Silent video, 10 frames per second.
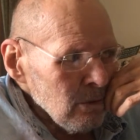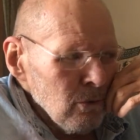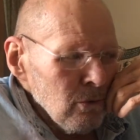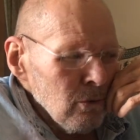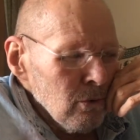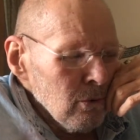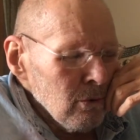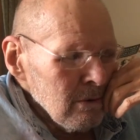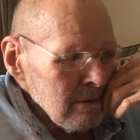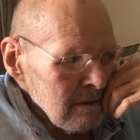
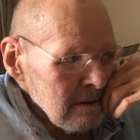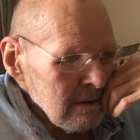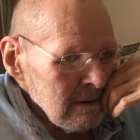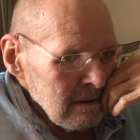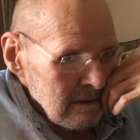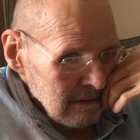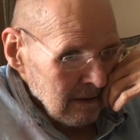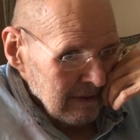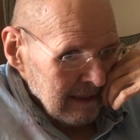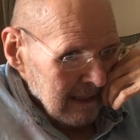Ooh, you
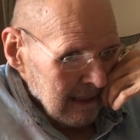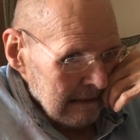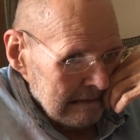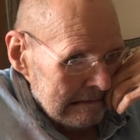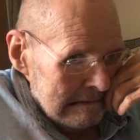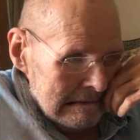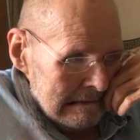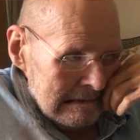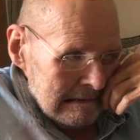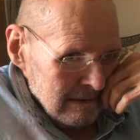know, they are.
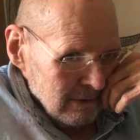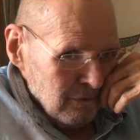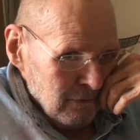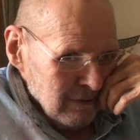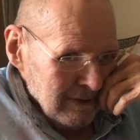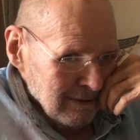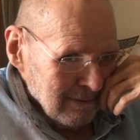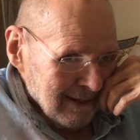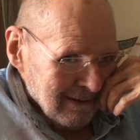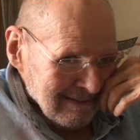No fooling
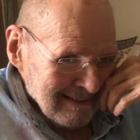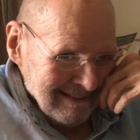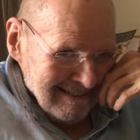around.